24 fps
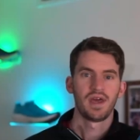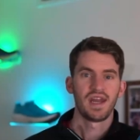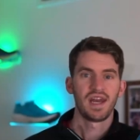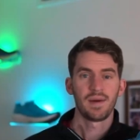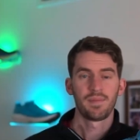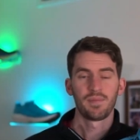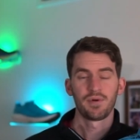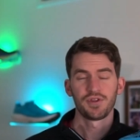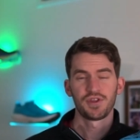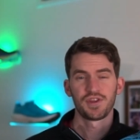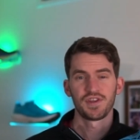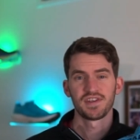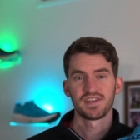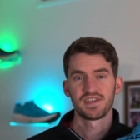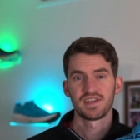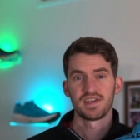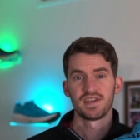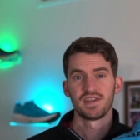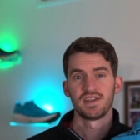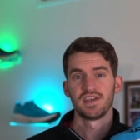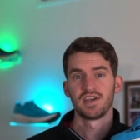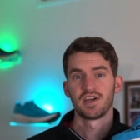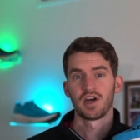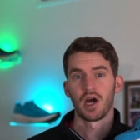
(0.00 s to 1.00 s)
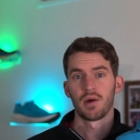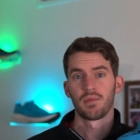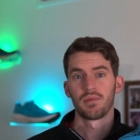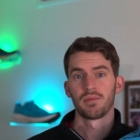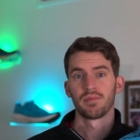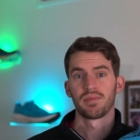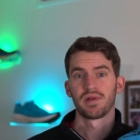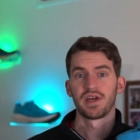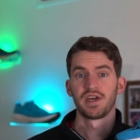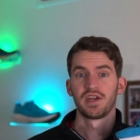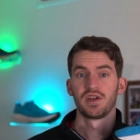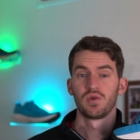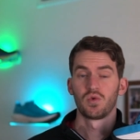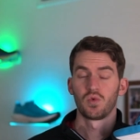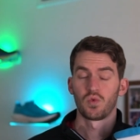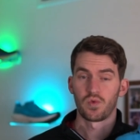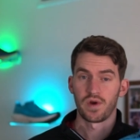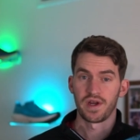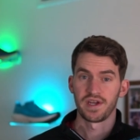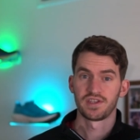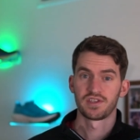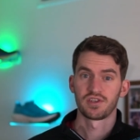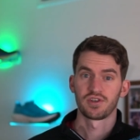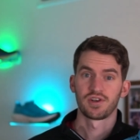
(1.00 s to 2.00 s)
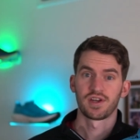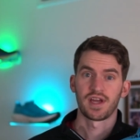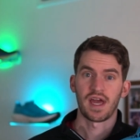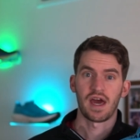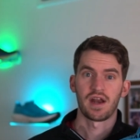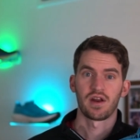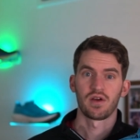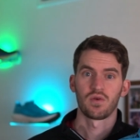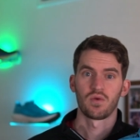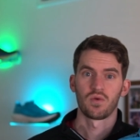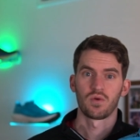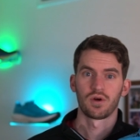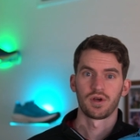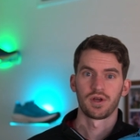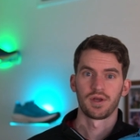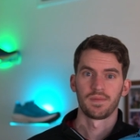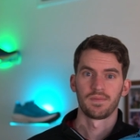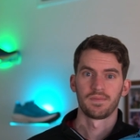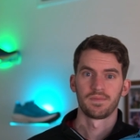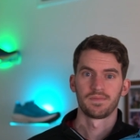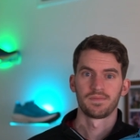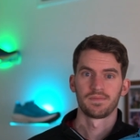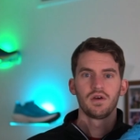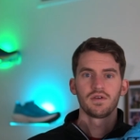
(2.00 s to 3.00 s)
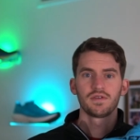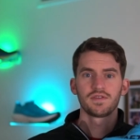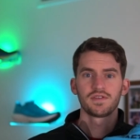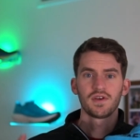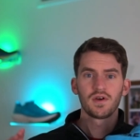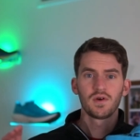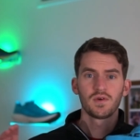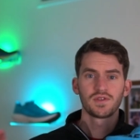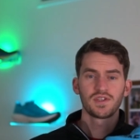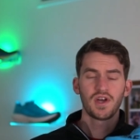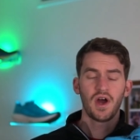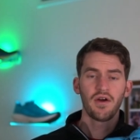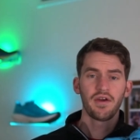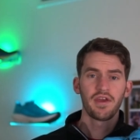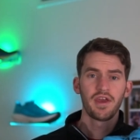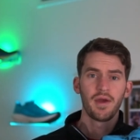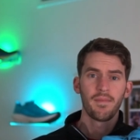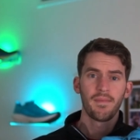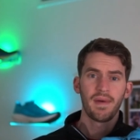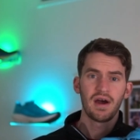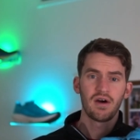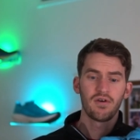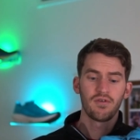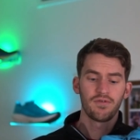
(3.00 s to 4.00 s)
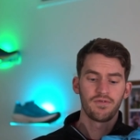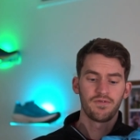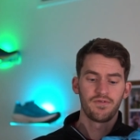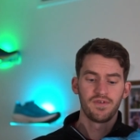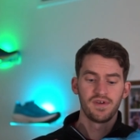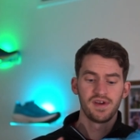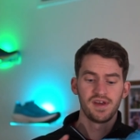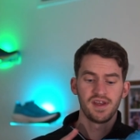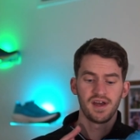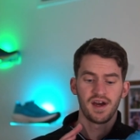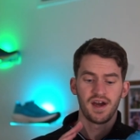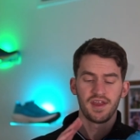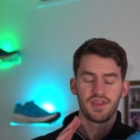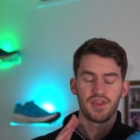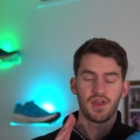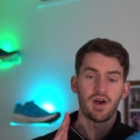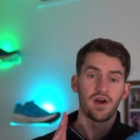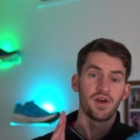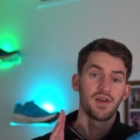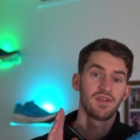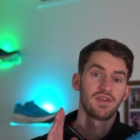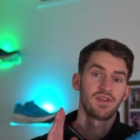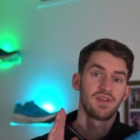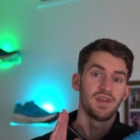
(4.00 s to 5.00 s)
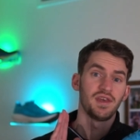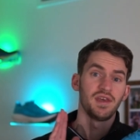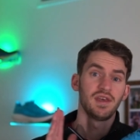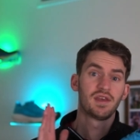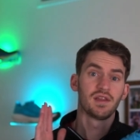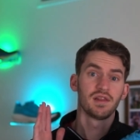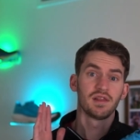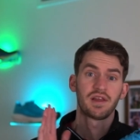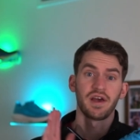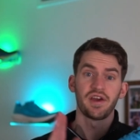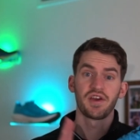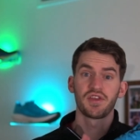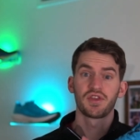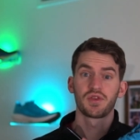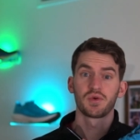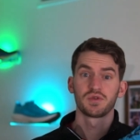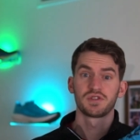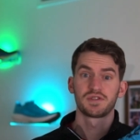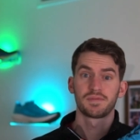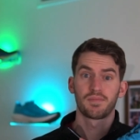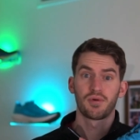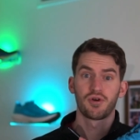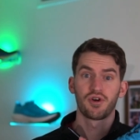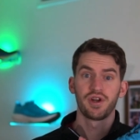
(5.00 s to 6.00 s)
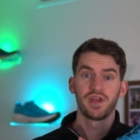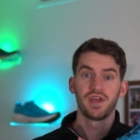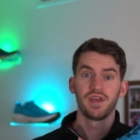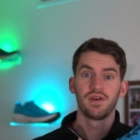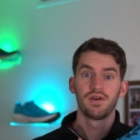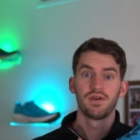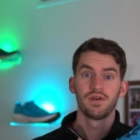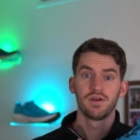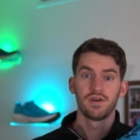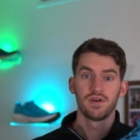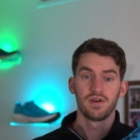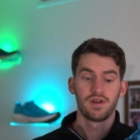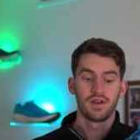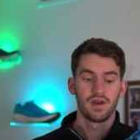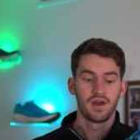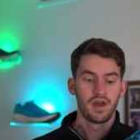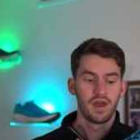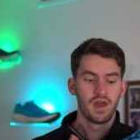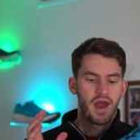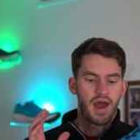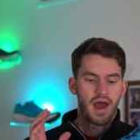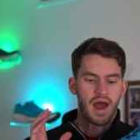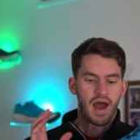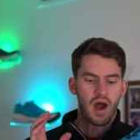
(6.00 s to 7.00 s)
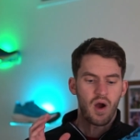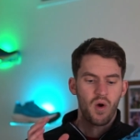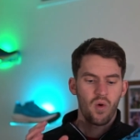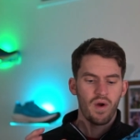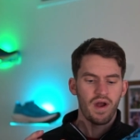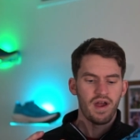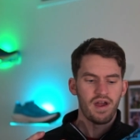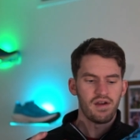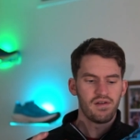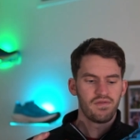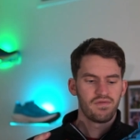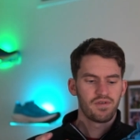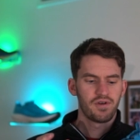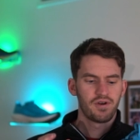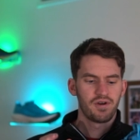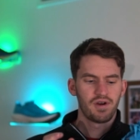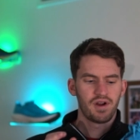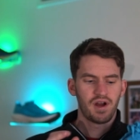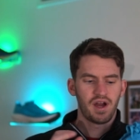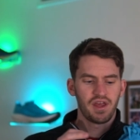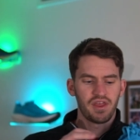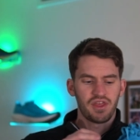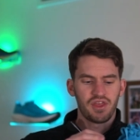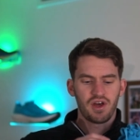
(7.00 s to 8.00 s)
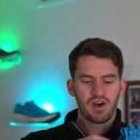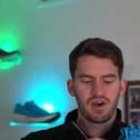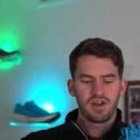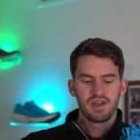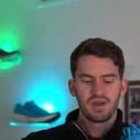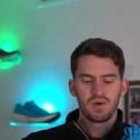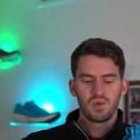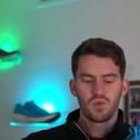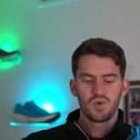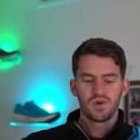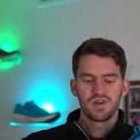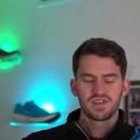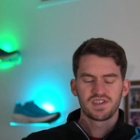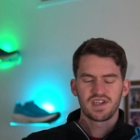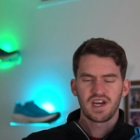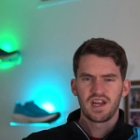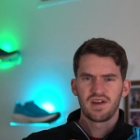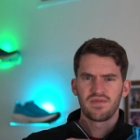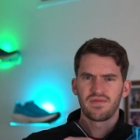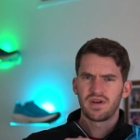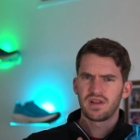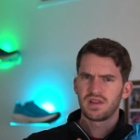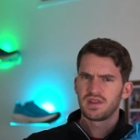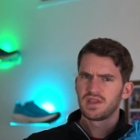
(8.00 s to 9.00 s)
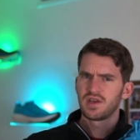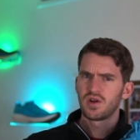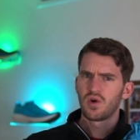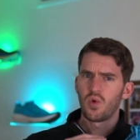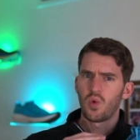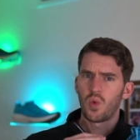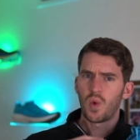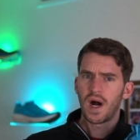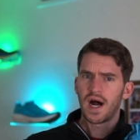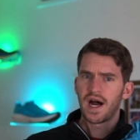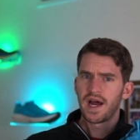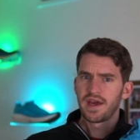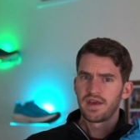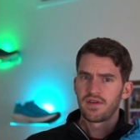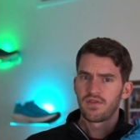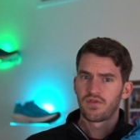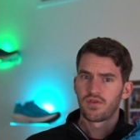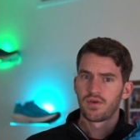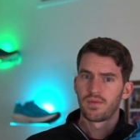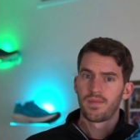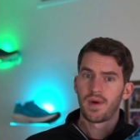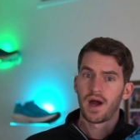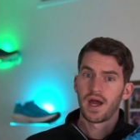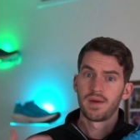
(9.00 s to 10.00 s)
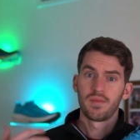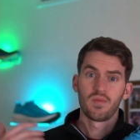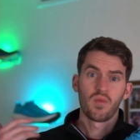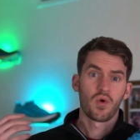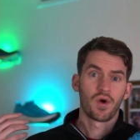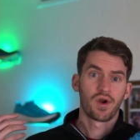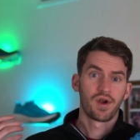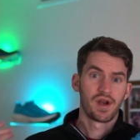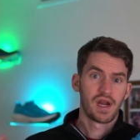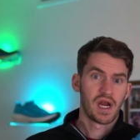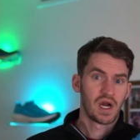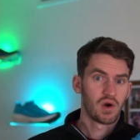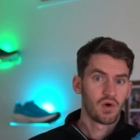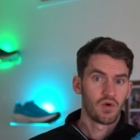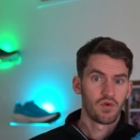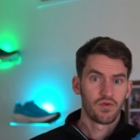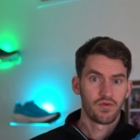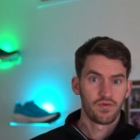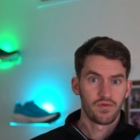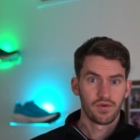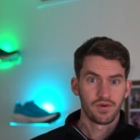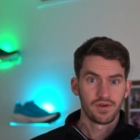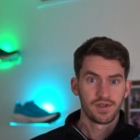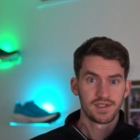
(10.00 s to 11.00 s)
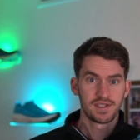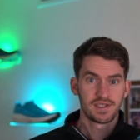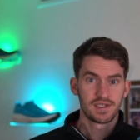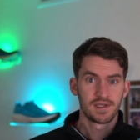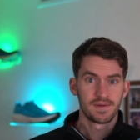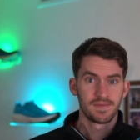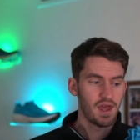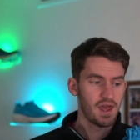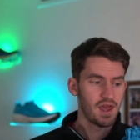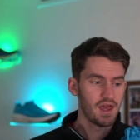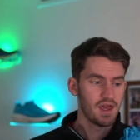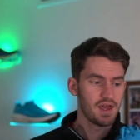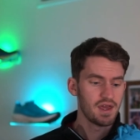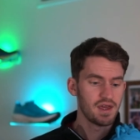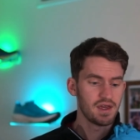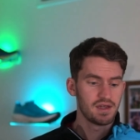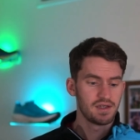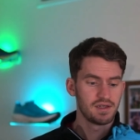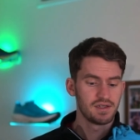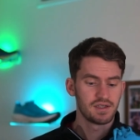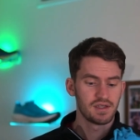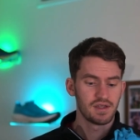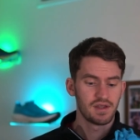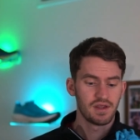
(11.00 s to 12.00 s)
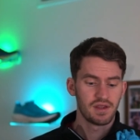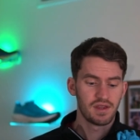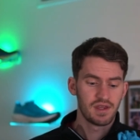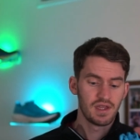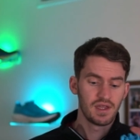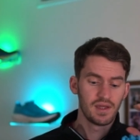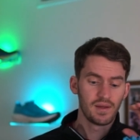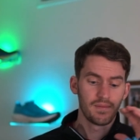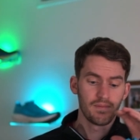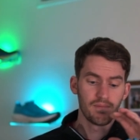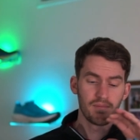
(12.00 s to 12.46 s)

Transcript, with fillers: and I put this in the carbon plated racer category. So talking about fit, I thought the length was pretty good. However, I thought it was kind of a little wide for my more narrow foot, and the